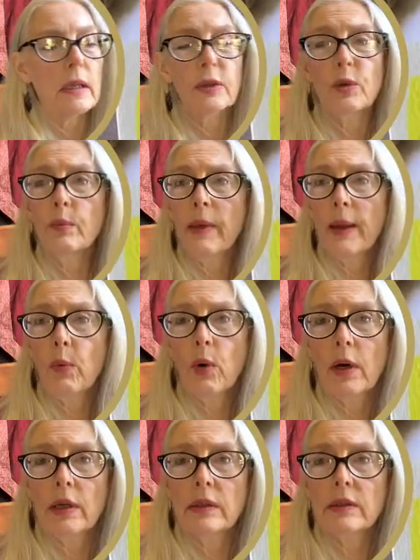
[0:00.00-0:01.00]
you may
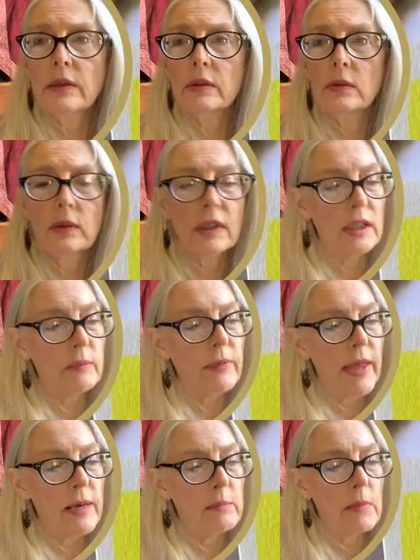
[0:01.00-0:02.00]
want to keep
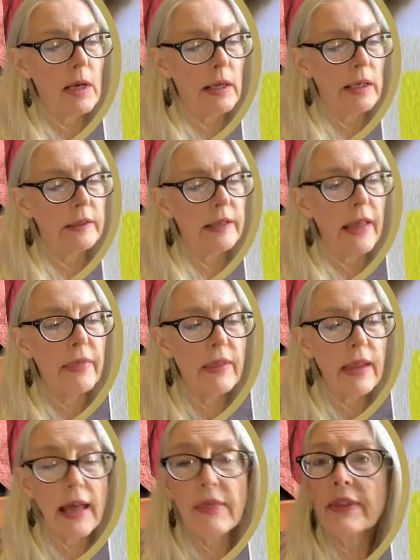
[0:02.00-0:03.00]
that in mind.
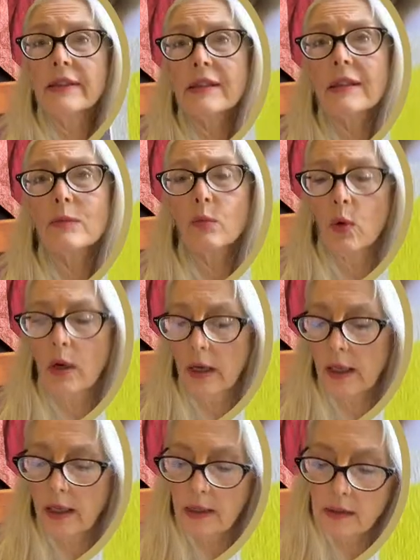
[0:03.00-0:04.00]
And this is
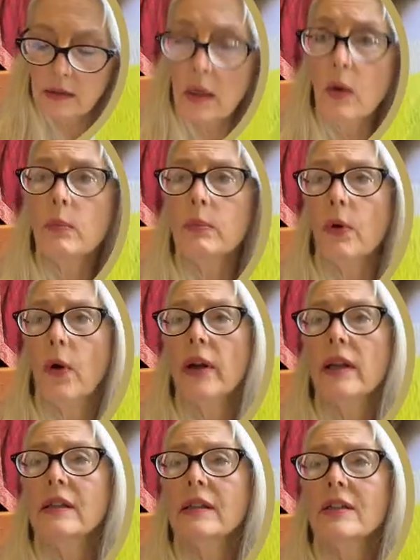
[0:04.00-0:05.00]
why it's so
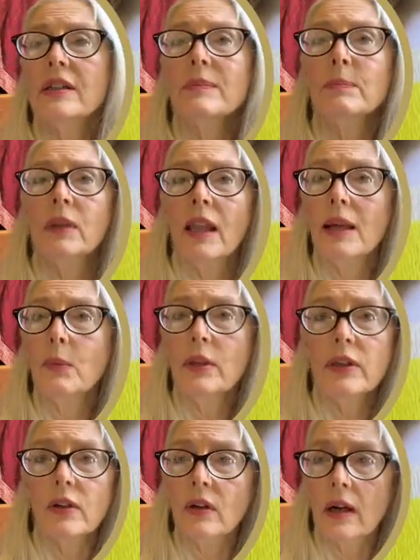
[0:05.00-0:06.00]
important to just play
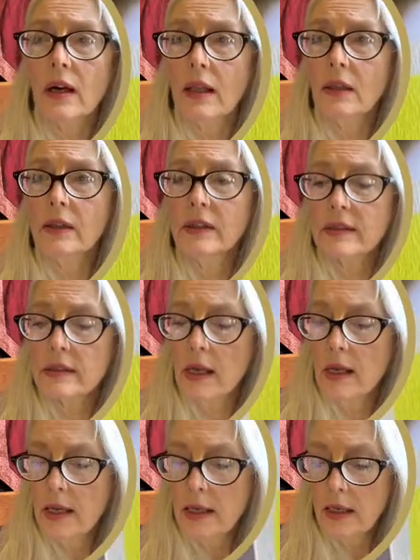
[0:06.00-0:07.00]
with your colors
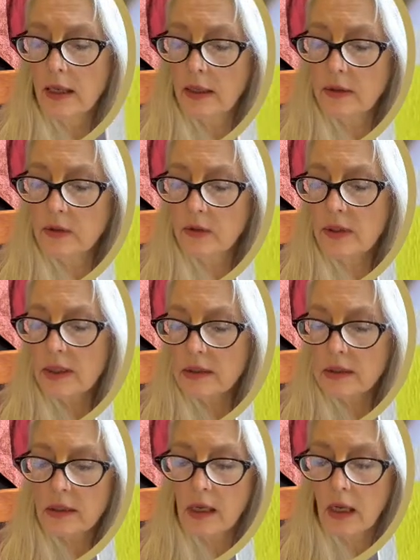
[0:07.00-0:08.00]
and do
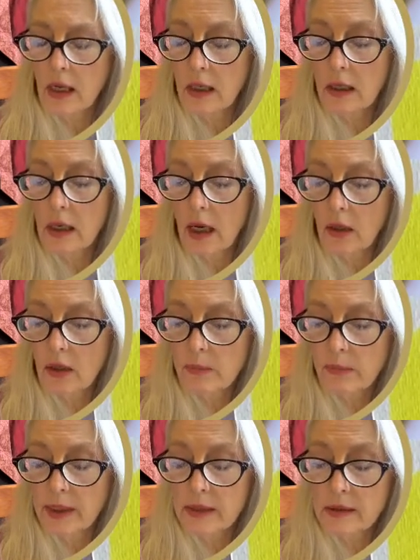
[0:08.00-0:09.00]
these color
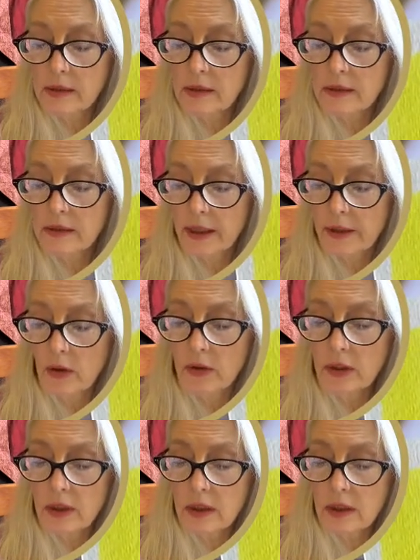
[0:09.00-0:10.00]
mixes. Not
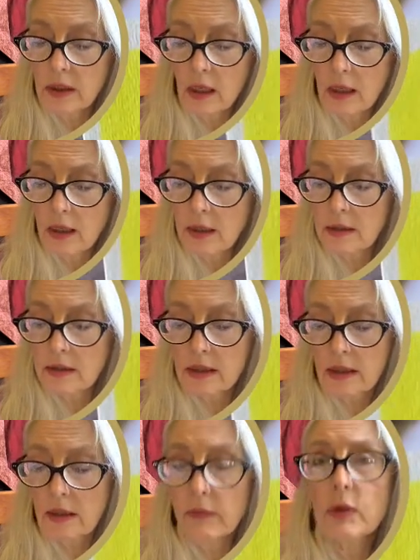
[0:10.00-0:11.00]
only does
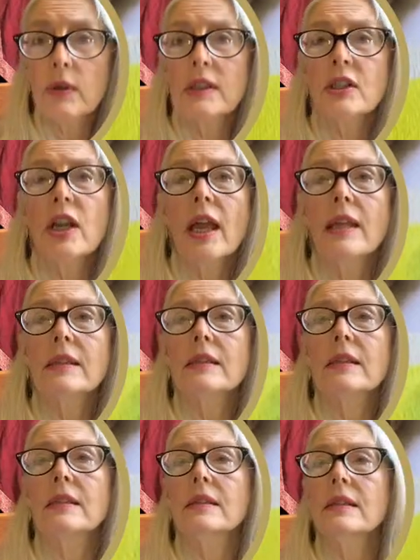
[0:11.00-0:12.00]
it give you a chance
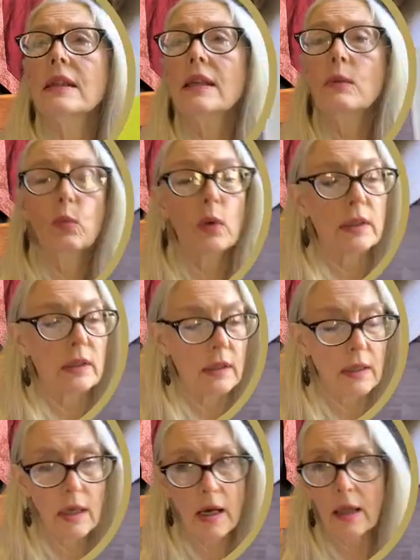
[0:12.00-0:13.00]
to see what the
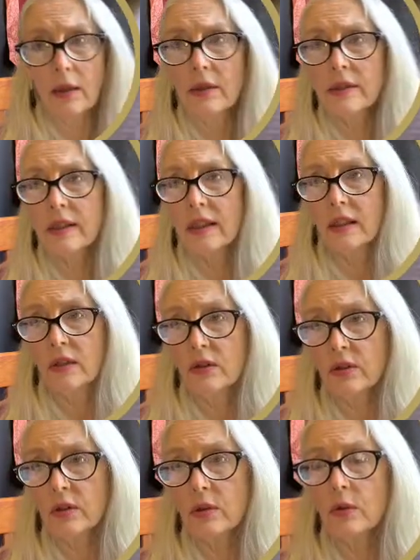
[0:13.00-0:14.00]
colors can
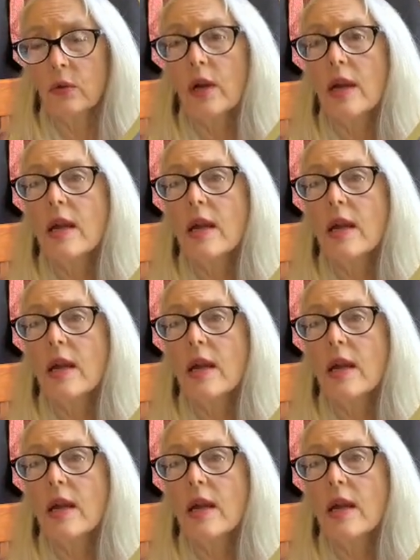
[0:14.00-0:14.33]
do,